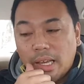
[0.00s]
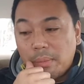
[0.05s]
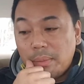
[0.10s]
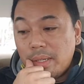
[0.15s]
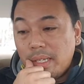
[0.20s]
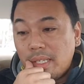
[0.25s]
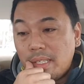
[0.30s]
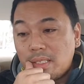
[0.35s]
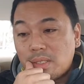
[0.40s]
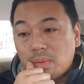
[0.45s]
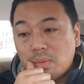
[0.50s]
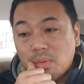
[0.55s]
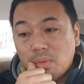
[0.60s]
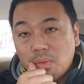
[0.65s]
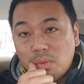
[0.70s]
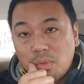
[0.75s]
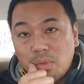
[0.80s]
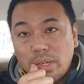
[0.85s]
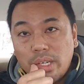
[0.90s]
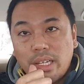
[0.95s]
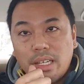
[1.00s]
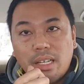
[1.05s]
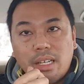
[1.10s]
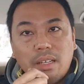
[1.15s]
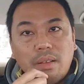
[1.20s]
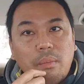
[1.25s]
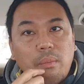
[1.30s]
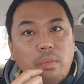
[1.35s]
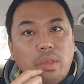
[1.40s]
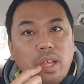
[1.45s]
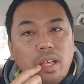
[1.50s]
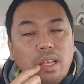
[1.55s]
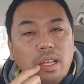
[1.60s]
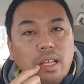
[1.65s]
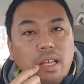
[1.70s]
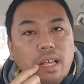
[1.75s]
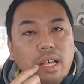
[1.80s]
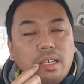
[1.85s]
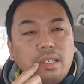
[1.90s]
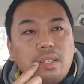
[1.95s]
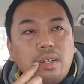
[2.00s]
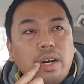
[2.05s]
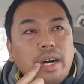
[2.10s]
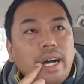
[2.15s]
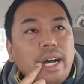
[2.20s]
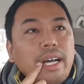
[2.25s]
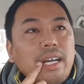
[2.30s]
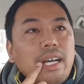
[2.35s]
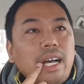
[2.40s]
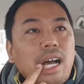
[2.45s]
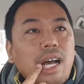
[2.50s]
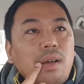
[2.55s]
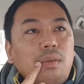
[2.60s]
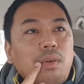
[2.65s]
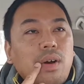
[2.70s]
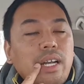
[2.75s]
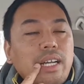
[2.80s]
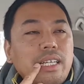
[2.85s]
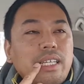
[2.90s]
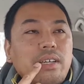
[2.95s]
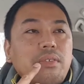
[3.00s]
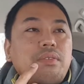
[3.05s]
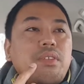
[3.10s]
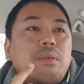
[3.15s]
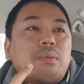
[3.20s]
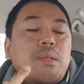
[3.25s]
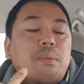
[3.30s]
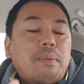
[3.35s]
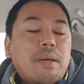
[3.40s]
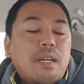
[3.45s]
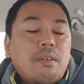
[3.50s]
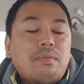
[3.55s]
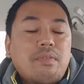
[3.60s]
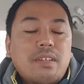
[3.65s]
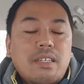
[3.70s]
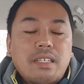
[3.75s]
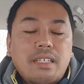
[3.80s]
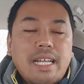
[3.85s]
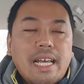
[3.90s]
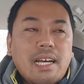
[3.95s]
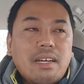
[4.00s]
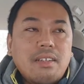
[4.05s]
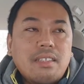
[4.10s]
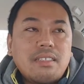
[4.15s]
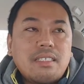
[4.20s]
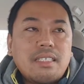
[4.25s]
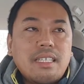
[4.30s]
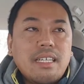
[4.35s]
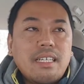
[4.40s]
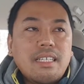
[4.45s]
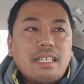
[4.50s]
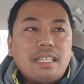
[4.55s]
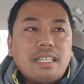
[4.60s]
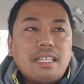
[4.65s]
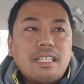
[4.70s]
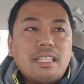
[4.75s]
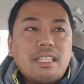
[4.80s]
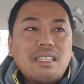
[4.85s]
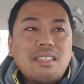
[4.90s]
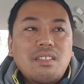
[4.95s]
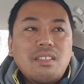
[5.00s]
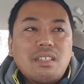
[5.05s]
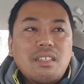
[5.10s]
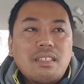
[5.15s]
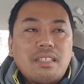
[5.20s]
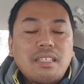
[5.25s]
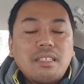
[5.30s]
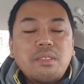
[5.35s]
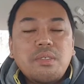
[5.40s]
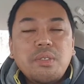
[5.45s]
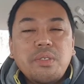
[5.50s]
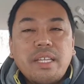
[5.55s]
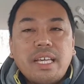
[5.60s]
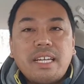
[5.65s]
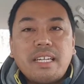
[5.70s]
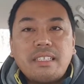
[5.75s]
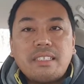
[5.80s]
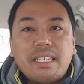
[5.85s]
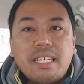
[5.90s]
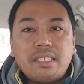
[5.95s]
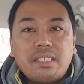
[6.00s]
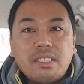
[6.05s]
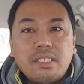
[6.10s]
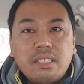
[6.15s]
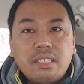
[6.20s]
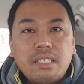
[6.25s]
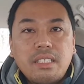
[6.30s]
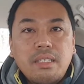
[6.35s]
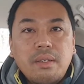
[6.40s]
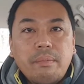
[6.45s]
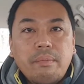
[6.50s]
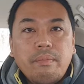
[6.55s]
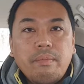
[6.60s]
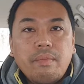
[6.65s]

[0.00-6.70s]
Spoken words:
I mean, it's you know, I want to give them the benefit of doubt and say they didn't do that intentionally,